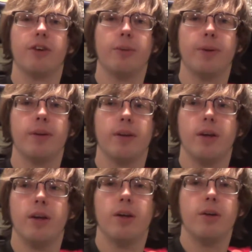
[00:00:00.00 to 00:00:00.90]
to open,
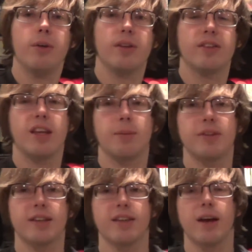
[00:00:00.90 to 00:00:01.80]
you can skip
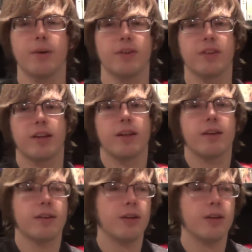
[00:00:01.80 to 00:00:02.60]
6 hours like that.